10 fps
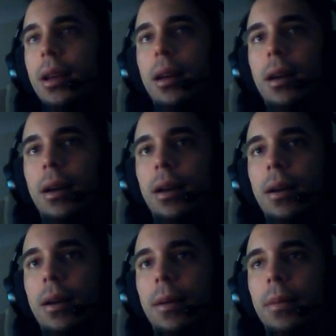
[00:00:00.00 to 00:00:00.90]

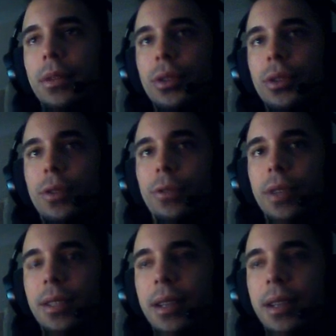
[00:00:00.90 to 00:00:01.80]
let's just go through
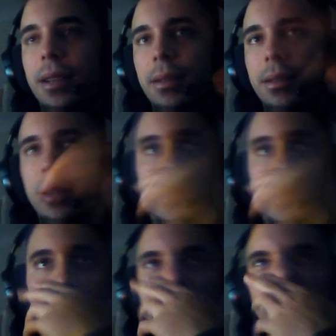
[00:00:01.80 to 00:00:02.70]
this day. So
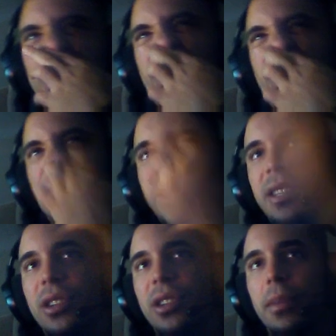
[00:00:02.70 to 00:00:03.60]
this would
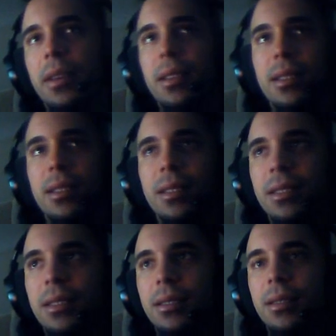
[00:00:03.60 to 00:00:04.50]
essentially be
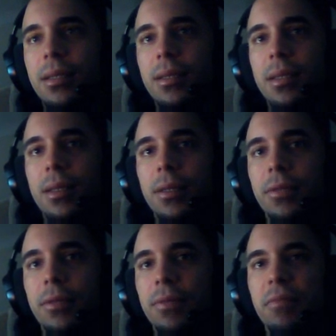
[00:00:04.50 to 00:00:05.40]

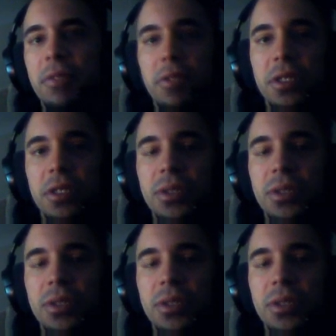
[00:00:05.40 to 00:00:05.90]
of the first